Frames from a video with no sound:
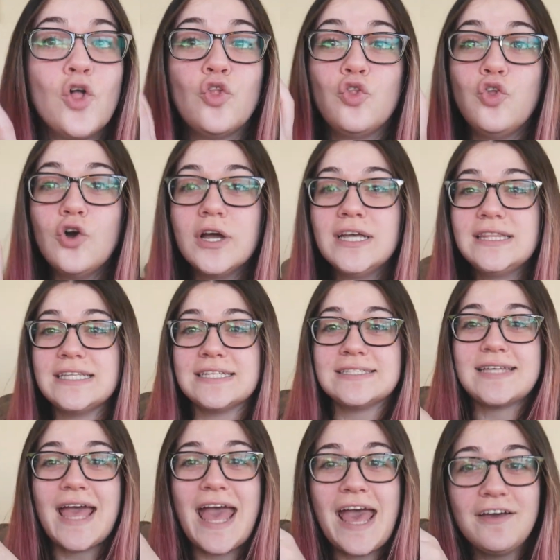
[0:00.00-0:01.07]
Look at
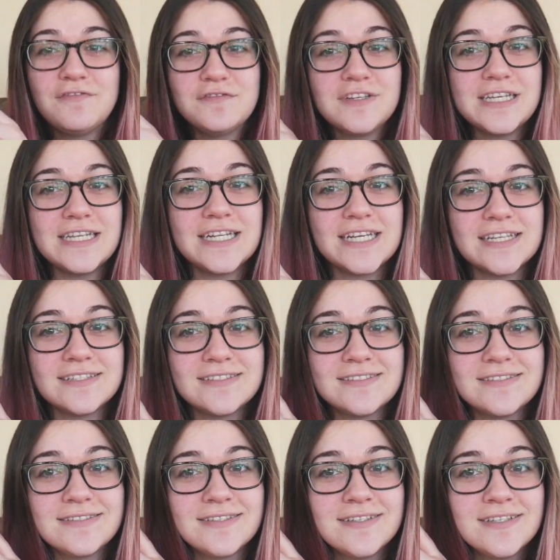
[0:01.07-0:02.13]
this
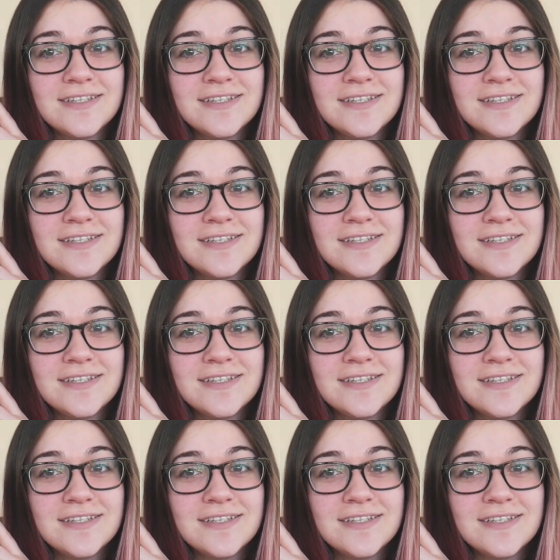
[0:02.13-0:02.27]
heftiness.